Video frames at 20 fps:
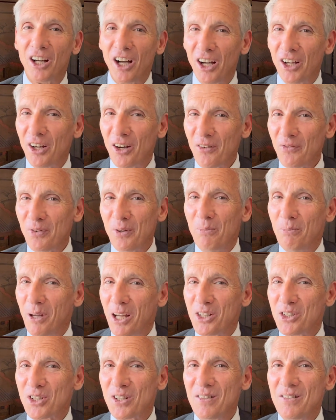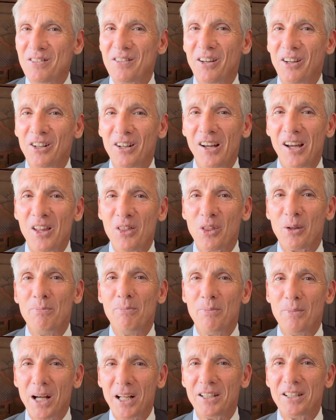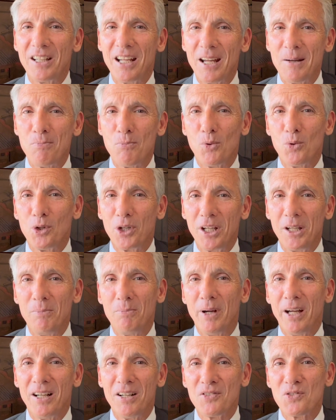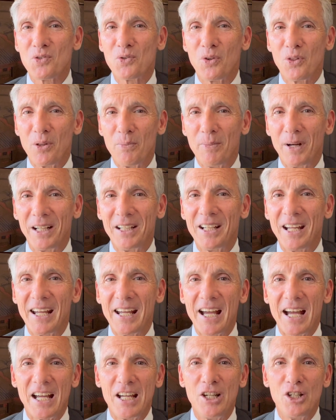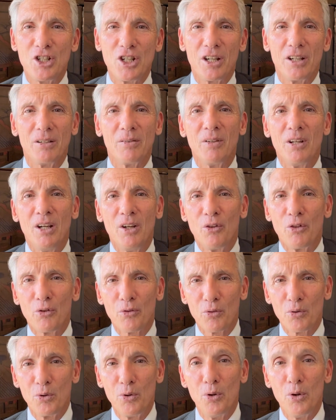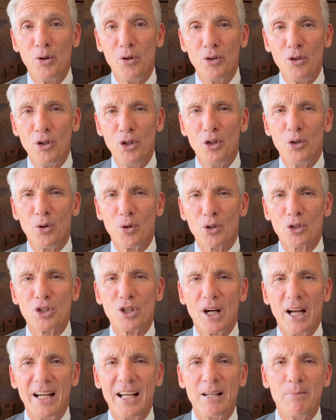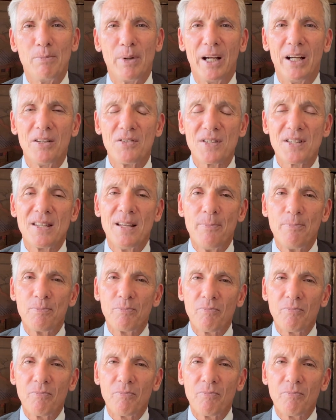I often mention, don't I, the Monday morning bounce or the Monday Asia through New York trading bounce.